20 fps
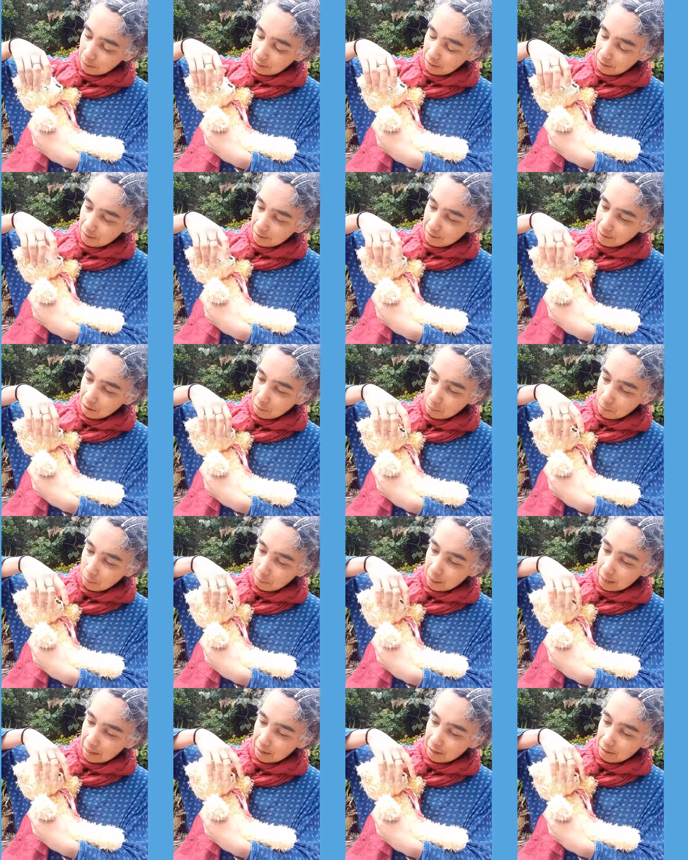pitter
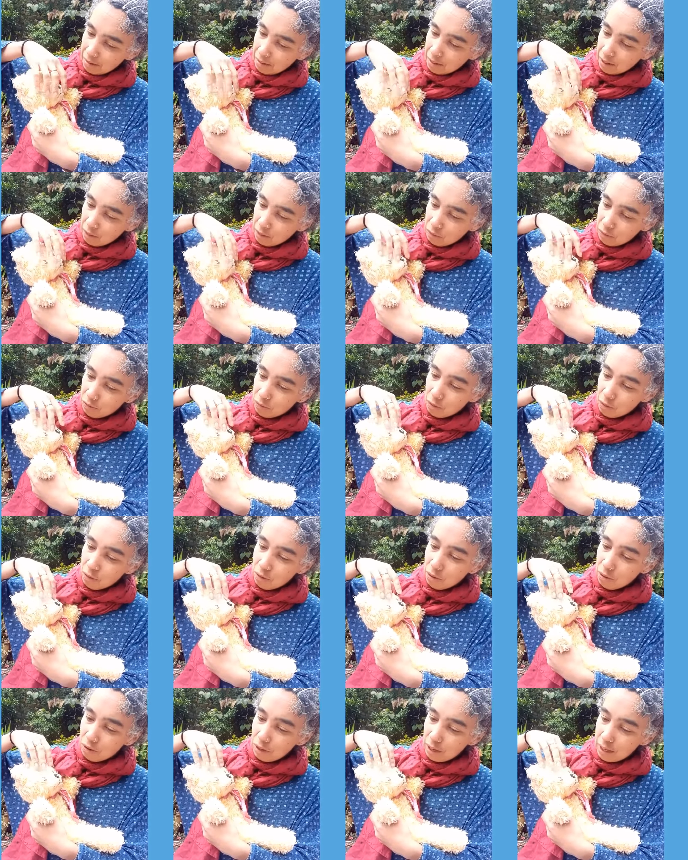patter,
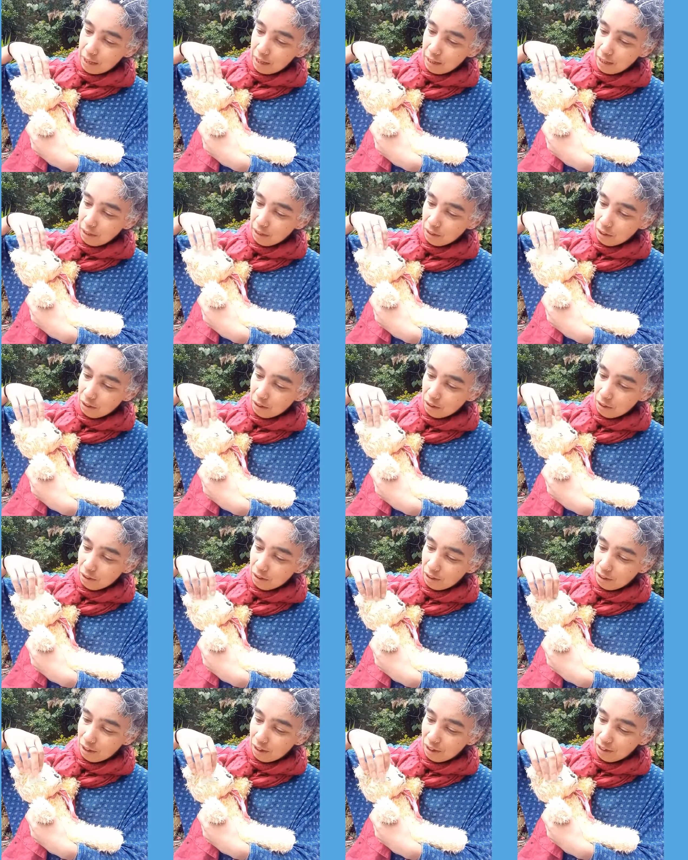falling
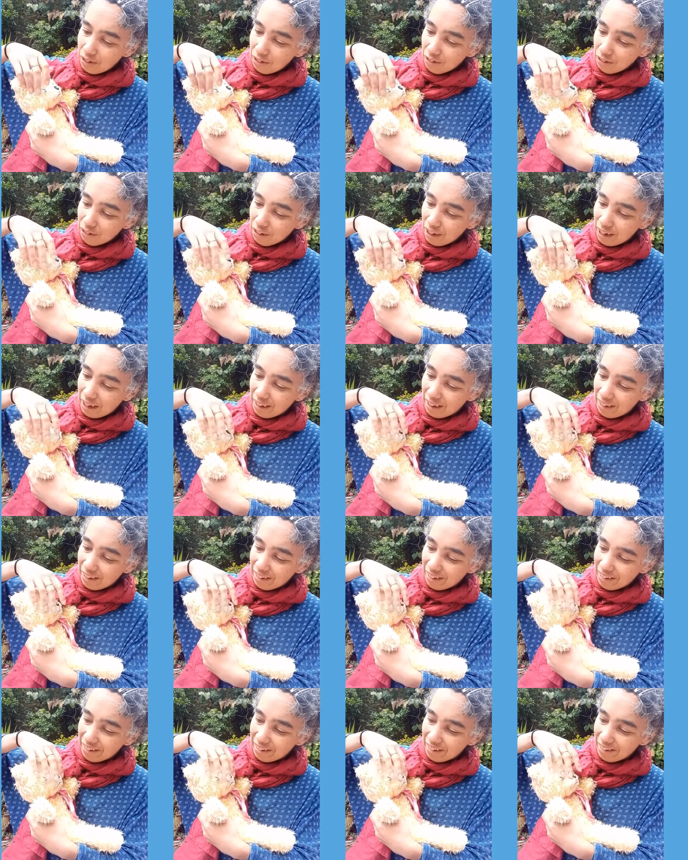on the
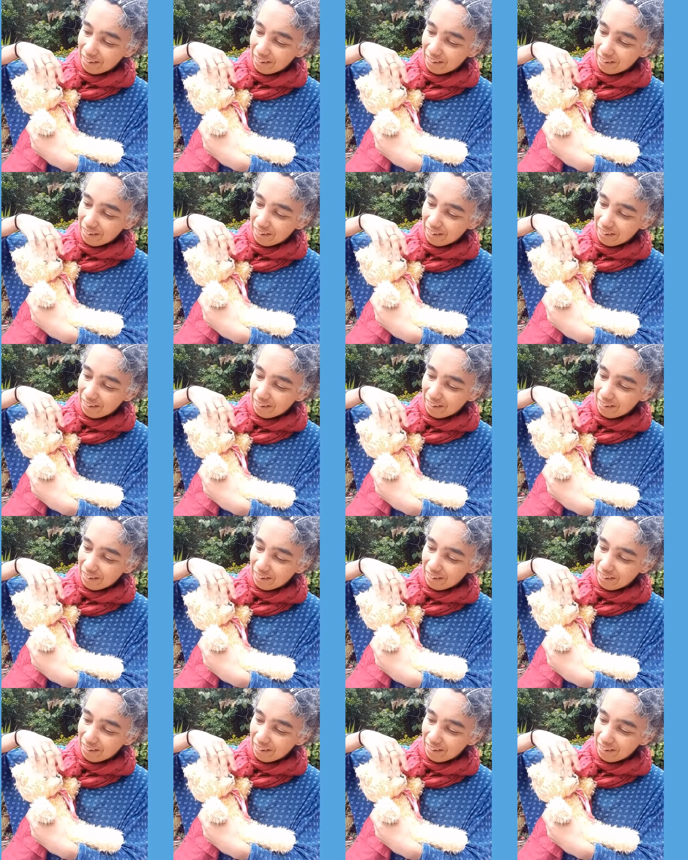ground.